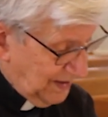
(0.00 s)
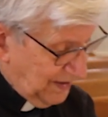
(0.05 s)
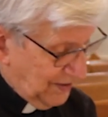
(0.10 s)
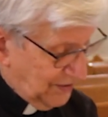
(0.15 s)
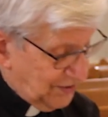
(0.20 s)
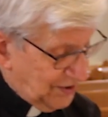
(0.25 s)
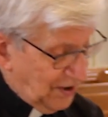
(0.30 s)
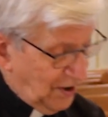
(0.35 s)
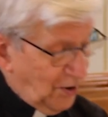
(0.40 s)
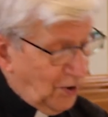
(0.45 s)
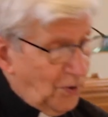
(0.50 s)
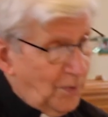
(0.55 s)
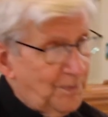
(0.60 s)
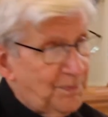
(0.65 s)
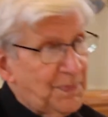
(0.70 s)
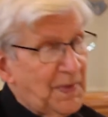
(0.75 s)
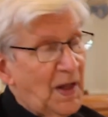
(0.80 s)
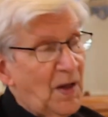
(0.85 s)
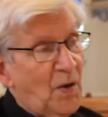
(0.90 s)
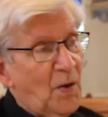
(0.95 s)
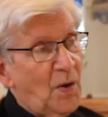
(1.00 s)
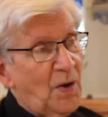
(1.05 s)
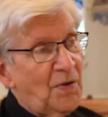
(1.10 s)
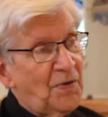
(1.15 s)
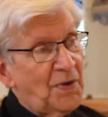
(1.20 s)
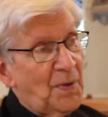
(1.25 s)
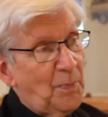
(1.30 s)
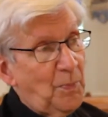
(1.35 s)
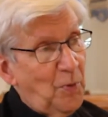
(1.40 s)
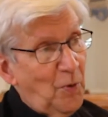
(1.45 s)
So
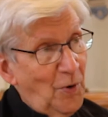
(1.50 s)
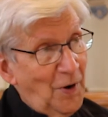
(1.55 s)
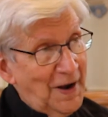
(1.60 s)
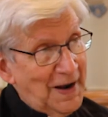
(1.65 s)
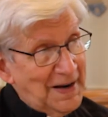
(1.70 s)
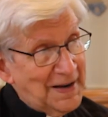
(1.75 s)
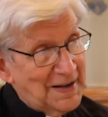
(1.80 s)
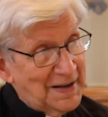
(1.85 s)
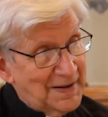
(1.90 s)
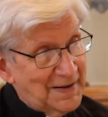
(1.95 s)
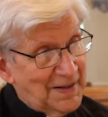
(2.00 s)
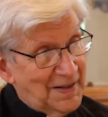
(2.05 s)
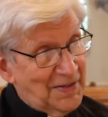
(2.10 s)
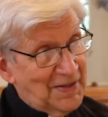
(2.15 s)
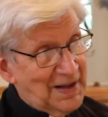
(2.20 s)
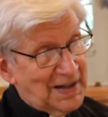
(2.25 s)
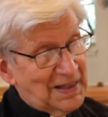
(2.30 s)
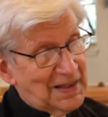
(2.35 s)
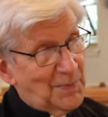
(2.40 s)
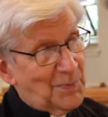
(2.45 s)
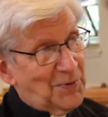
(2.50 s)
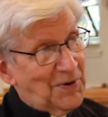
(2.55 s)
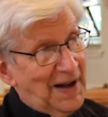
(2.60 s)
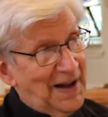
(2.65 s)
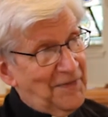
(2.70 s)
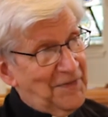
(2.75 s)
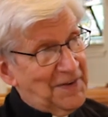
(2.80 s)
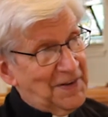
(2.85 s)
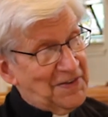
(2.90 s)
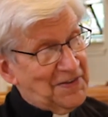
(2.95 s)
the point that the
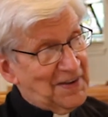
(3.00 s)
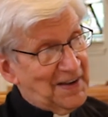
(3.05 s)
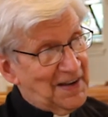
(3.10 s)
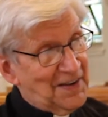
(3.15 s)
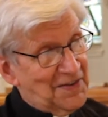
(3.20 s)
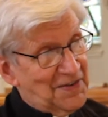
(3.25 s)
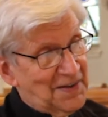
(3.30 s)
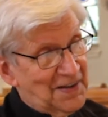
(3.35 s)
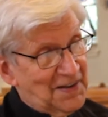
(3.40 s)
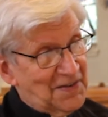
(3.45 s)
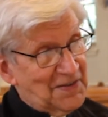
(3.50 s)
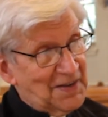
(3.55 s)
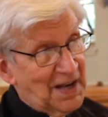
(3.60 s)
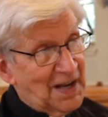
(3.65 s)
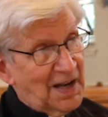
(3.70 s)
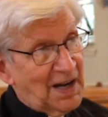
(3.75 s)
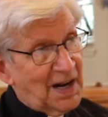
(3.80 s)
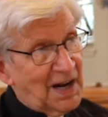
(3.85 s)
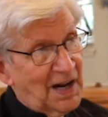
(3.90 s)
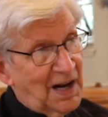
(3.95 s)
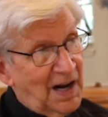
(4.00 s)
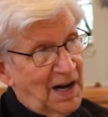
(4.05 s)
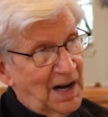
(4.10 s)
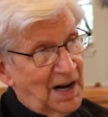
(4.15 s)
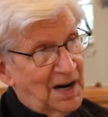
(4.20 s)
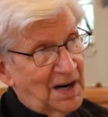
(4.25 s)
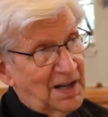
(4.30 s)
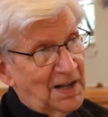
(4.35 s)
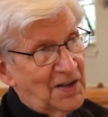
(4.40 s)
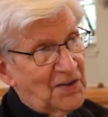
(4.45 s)
prophet says is
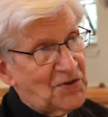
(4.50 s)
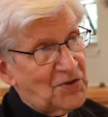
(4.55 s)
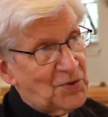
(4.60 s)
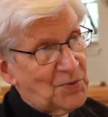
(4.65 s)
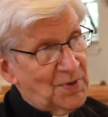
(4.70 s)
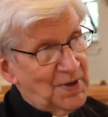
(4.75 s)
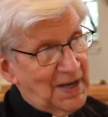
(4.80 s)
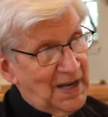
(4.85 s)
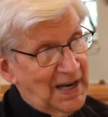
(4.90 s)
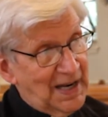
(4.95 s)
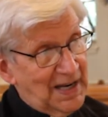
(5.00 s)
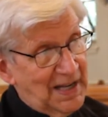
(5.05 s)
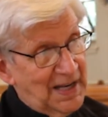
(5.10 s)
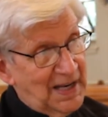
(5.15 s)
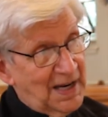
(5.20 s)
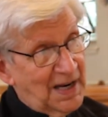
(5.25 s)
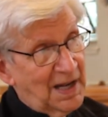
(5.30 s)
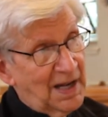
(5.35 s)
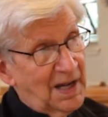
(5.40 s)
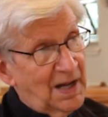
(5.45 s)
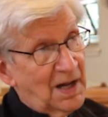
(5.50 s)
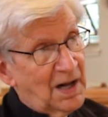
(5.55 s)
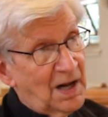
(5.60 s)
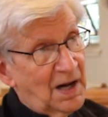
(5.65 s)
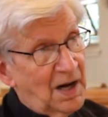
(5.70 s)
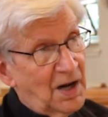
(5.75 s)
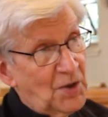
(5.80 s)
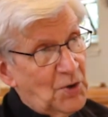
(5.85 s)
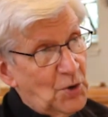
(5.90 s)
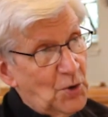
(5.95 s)
God is creating
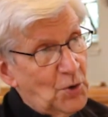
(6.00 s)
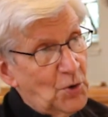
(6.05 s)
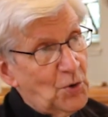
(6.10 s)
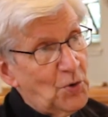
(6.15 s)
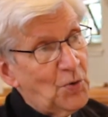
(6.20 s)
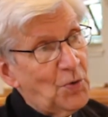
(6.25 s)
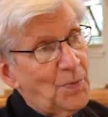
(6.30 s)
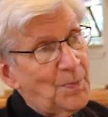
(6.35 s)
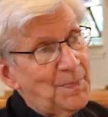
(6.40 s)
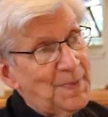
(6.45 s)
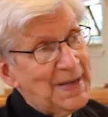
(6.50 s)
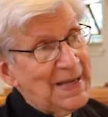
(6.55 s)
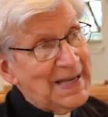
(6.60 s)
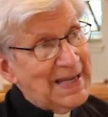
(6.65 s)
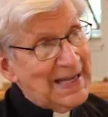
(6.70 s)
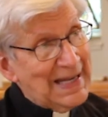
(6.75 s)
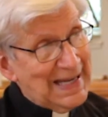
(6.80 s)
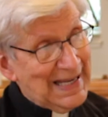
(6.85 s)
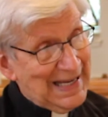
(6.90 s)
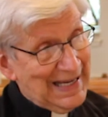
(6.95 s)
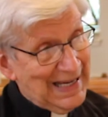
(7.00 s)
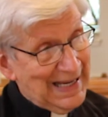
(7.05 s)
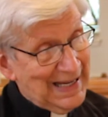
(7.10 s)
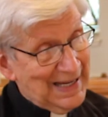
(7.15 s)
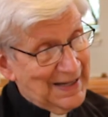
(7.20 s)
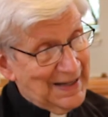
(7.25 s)
a new beginning